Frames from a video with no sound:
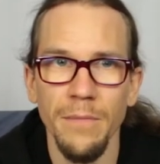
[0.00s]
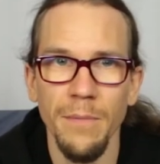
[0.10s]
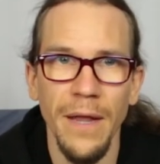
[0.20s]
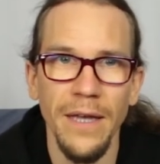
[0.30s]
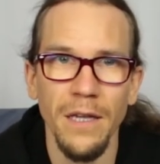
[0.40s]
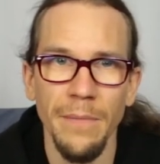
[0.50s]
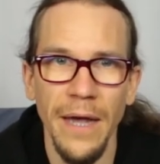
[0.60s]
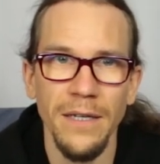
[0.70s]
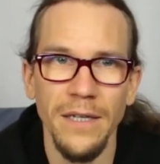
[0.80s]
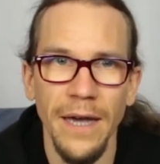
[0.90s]
be playing in the
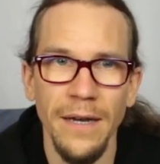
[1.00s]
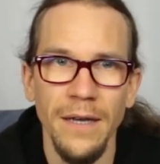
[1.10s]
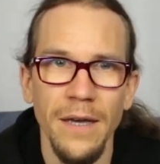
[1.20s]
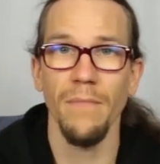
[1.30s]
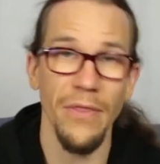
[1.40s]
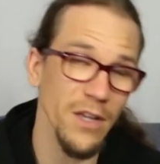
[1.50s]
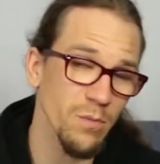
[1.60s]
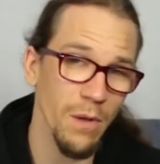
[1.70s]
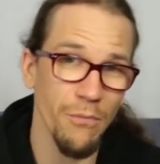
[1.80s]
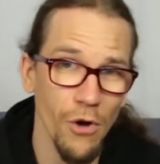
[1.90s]
band again. But
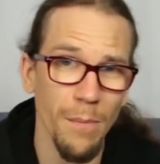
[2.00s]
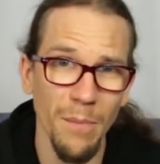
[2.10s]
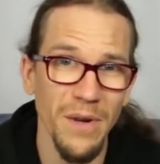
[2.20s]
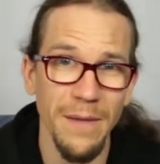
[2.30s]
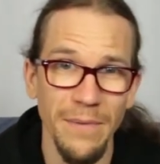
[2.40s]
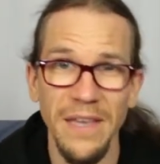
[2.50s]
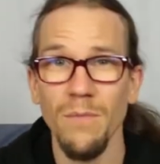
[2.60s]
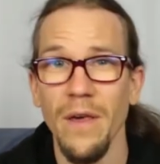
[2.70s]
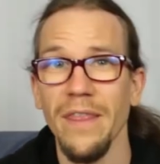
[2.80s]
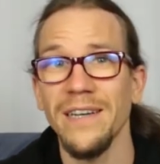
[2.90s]
this will probably be
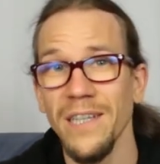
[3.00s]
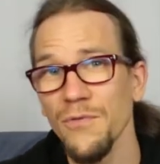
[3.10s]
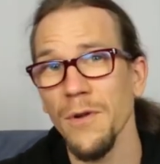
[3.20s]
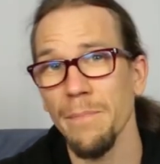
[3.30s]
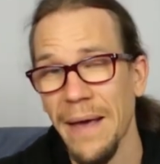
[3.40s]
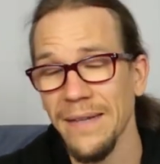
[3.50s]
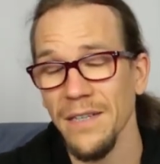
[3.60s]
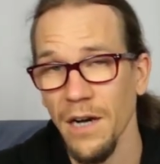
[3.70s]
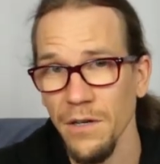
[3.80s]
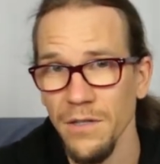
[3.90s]
with different bands
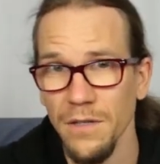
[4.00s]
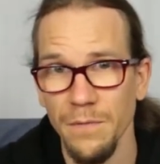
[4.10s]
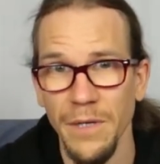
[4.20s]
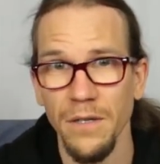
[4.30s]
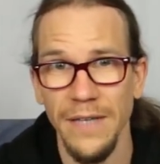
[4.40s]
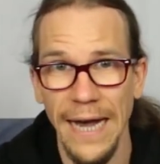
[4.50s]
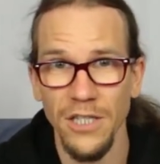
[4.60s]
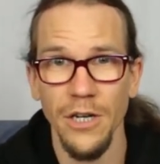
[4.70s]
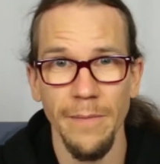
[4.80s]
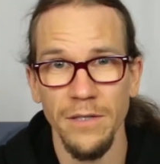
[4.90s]
and artists, because
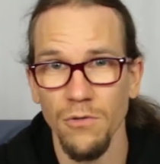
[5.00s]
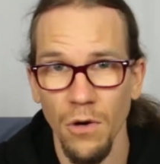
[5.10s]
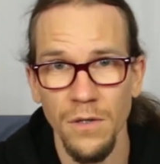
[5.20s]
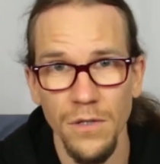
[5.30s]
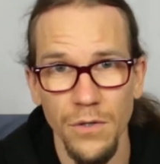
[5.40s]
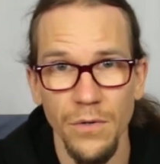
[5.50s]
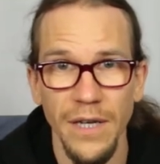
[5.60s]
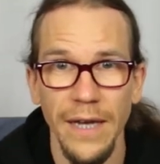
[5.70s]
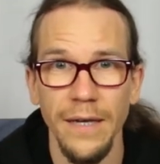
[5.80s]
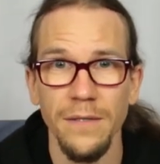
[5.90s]
actually my strong suit
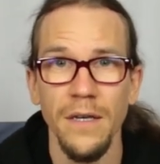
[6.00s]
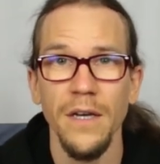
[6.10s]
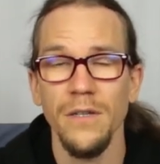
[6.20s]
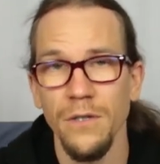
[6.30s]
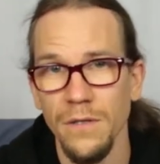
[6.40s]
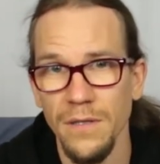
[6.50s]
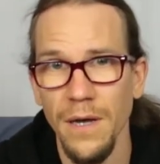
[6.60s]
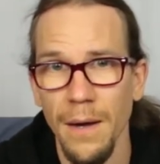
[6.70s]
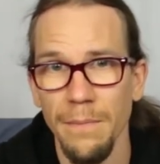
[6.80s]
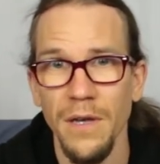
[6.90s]
is to
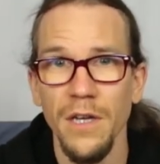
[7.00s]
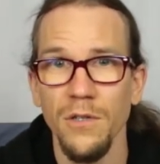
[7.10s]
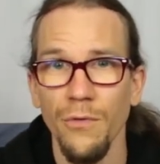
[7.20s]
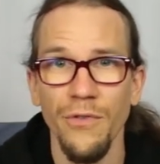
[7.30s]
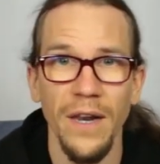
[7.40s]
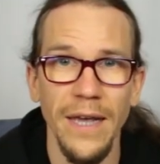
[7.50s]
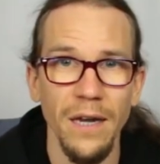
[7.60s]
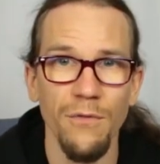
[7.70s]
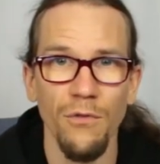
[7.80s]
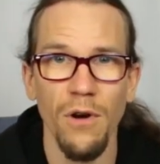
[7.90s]
sub, to fill
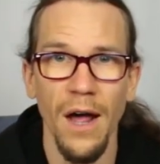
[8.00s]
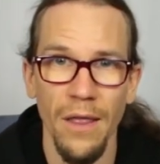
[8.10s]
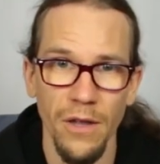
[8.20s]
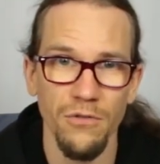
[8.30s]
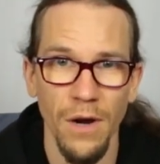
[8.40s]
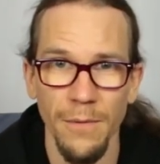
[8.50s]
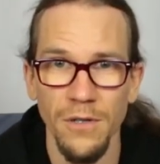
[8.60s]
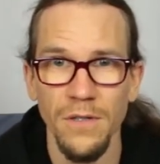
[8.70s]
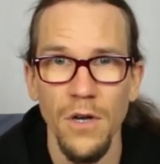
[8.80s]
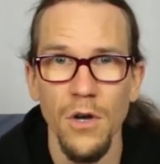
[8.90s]
in for other
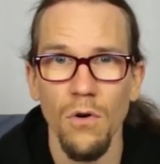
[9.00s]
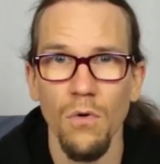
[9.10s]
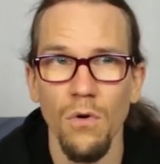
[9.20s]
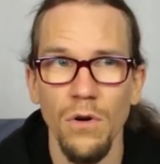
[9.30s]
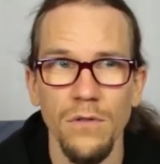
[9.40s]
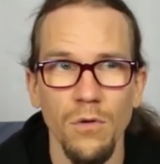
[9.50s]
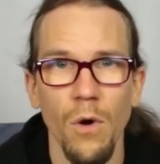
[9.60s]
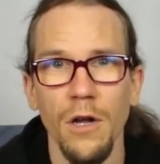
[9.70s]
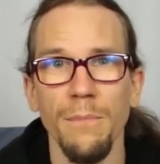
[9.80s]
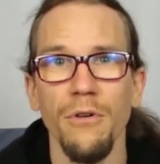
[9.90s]
drummers, or to
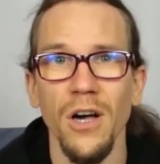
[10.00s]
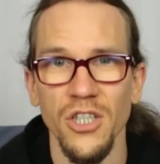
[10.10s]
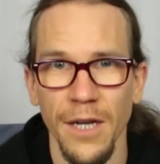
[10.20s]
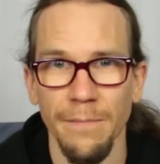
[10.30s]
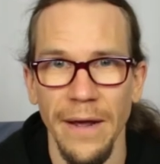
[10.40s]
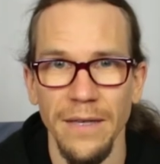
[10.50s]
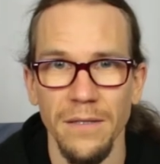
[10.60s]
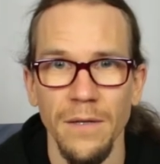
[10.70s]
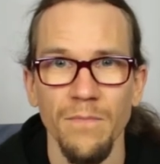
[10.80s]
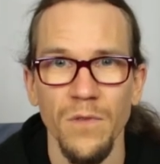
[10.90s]
work
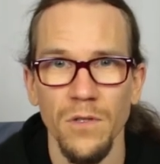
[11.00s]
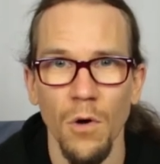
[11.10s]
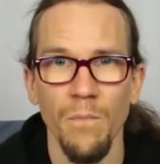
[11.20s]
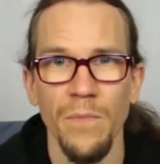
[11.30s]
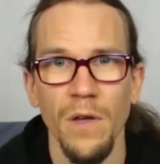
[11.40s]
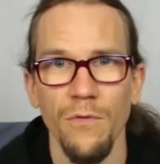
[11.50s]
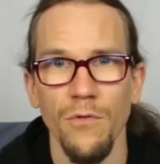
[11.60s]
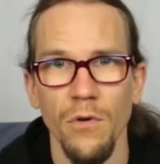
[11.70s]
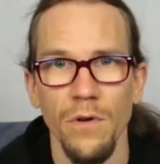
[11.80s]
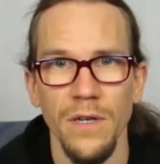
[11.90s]
project-based. So
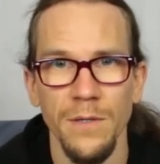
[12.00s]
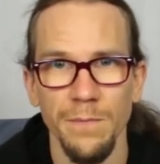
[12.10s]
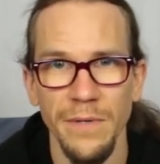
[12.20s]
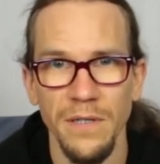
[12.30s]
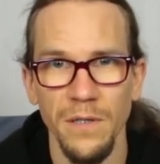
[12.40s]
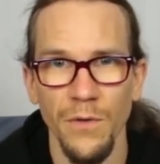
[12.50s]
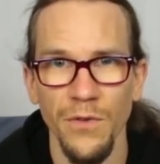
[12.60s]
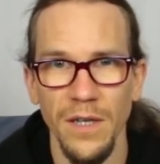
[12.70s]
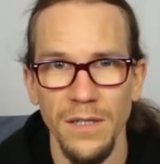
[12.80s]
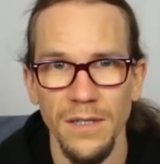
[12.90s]
for a
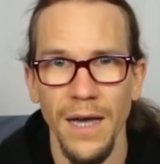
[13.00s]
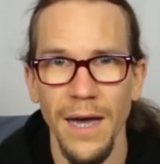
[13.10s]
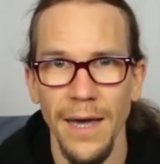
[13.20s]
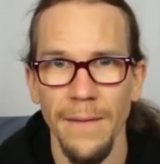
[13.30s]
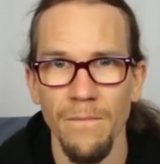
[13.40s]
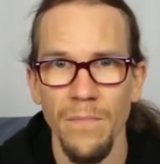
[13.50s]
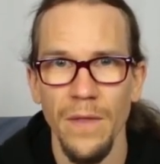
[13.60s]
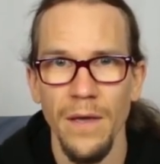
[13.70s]
specific time,